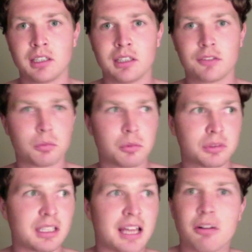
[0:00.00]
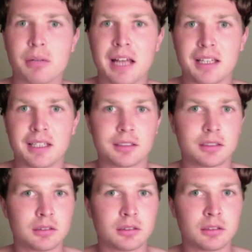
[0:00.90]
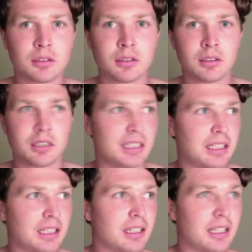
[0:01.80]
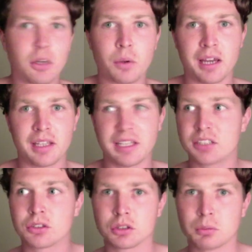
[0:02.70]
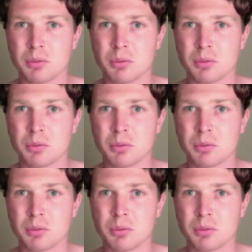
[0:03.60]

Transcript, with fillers: Someone was a heroin addict and they and they quit, and then they saw someone